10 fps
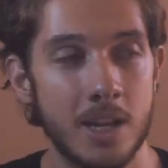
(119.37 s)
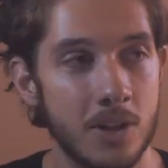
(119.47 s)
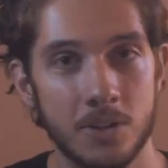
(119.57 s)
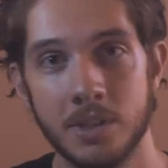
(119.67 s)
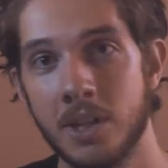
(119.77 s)
getting
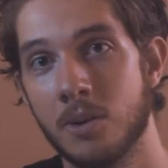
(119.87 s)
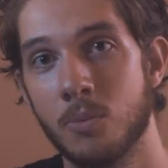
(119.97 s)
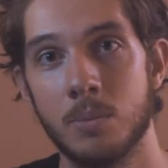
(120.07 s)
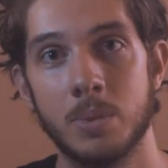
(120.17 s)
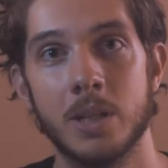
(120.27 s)
all the gear in
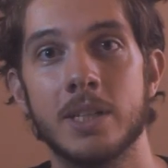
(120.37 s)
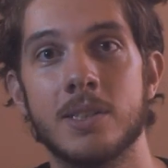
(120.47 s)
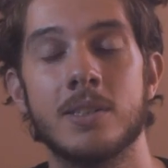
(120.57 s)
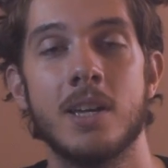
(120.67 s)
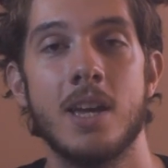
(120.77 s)
one
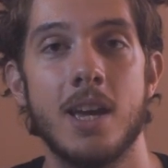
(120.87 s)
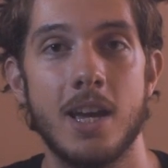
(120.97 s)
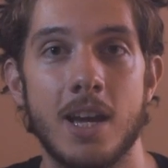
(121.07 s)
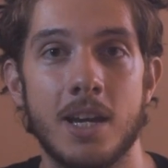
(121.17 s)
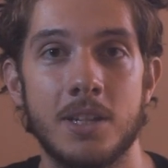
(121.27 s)
place
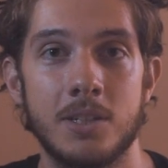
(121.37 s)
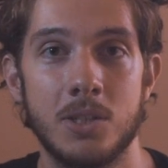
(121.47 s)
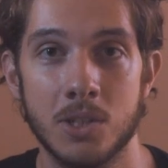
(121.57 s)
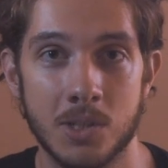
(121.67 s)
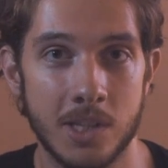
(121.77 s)
and
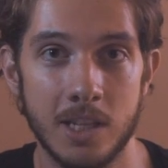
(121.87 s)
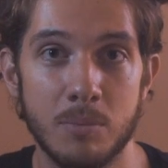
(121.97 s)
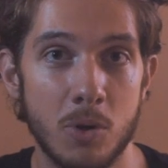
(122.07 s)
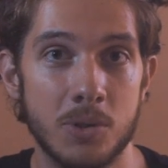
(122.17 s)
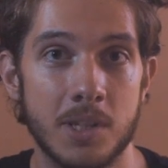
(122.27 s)
just getting the
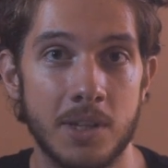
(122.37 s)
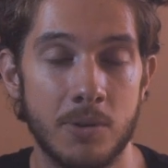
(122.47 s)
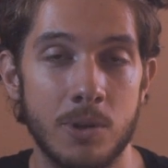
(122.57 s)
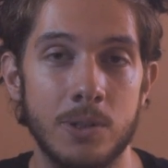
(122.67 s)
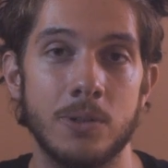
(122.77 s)
most out of
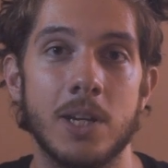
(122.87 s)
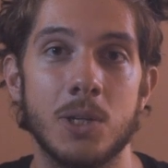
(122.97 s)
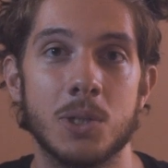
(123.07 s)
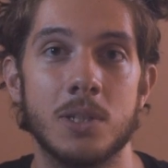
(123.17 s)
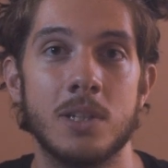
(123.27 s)
that one
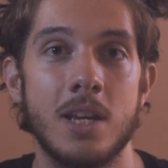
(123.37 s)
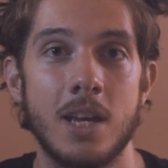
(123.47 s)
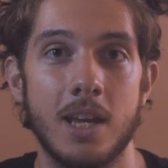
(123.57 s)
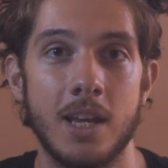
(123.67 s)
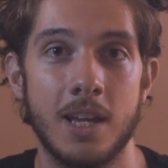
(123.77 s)
location
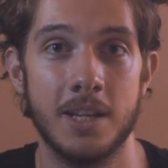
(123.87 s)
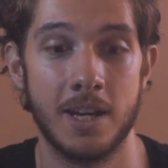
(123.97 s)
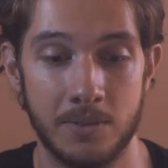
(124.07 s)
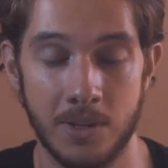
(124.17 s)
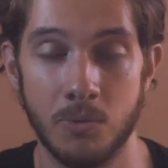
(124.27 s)
and
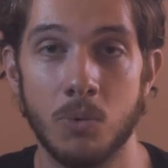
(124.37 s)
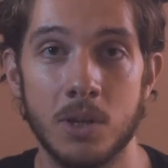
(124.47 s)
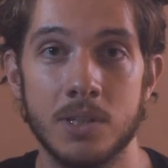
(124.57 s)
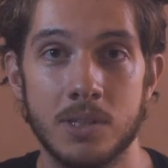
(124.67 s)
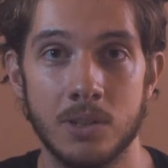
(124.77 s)
of that
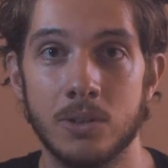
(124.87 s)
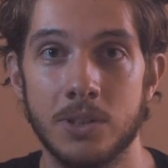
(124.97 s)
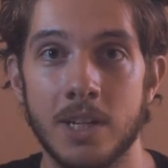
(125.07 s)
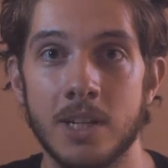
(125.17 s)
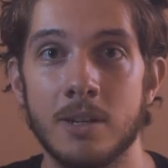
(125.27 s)
one single
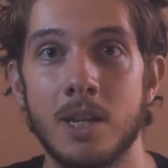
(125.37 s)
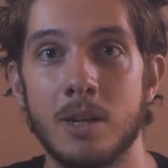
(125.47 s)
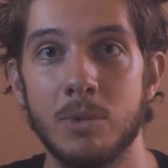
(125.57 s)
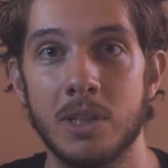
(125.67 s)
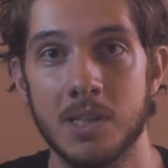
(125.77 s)
day.
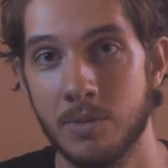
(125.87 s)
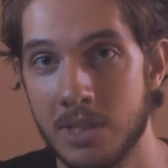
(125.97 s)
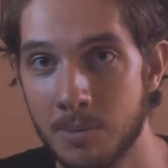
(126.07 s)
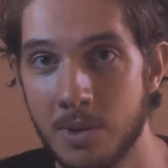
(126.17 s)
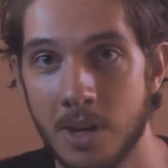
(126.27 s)
Because every time